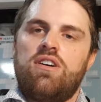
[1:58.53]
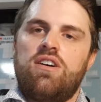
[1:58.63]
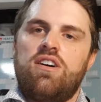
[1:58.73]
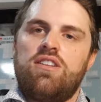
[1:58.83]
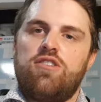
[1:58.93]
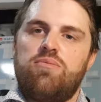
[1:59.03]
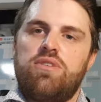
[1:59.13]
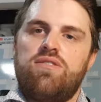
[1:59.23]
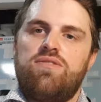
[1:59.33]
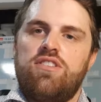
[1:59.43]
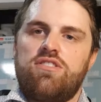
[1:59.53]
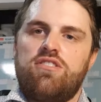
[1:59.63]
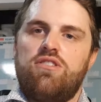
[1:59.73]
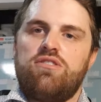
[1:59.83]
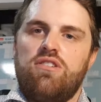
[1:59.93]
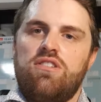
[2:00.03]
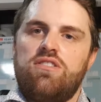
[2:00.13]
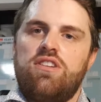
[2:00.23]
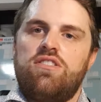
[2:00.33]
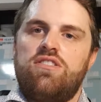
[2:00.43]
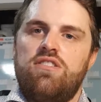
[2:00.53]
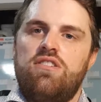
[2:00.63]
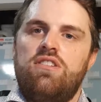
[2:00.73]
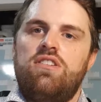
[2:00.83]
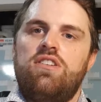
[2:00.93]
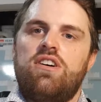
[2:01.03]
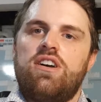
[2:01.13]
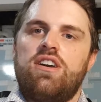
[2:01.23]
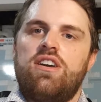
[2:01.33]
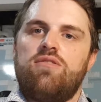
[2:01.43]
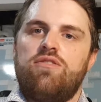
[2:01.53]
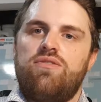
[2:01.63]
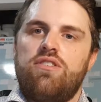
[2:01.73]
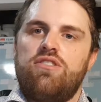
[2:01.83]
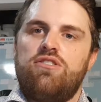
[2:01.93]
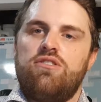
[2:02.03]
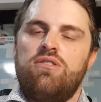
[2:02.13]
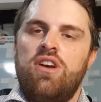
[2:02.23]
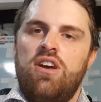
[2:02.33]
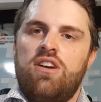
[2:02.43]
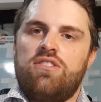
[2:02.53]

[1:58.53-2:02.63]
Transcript: a little bit of this goes on until I get referred to a